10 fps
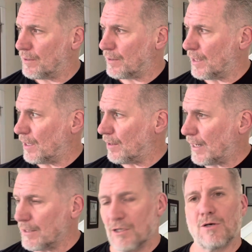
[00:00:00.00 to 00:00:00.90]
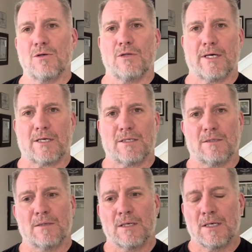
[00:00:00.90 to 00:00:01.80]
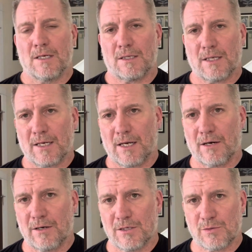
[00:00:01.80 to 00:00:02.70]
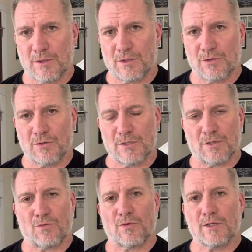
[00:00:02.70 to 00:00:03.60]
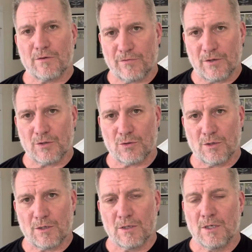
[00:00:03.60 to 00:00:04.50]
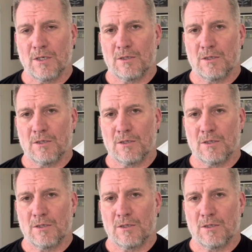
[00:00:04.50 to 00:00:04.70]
I know, like in a lot of areas, what they'll do is they'll ring the front door.